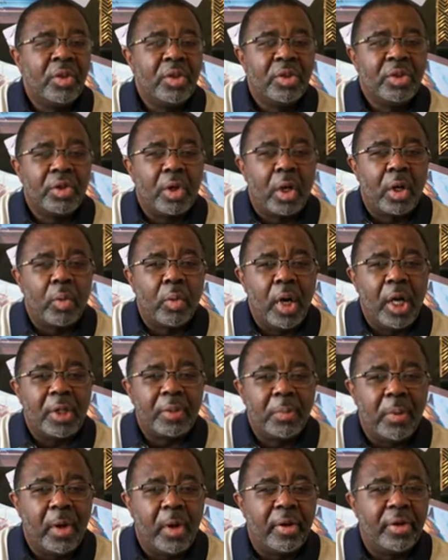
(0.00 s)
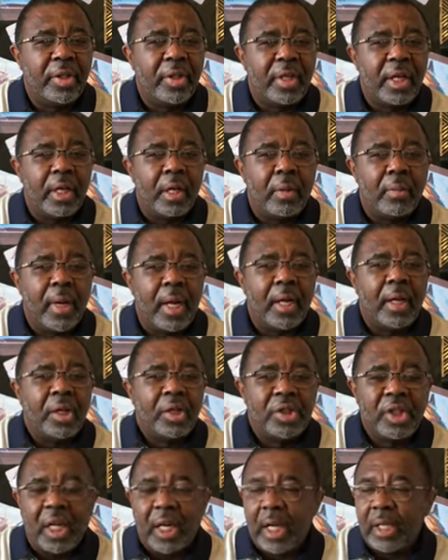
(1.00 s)
Start a watch party today, all right?
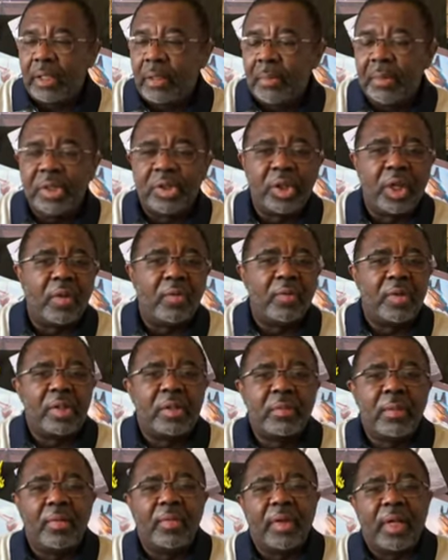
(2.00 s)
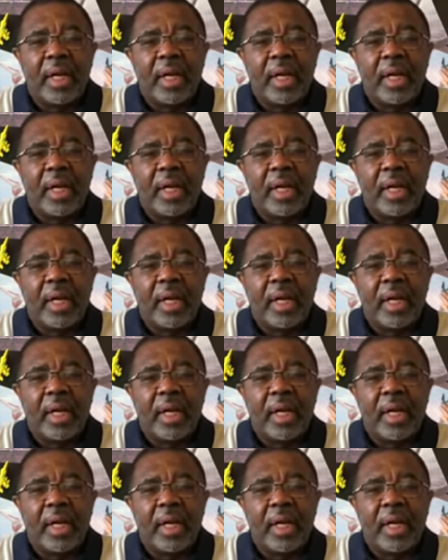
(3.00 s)
Shout out to Miss Jennifer Smith.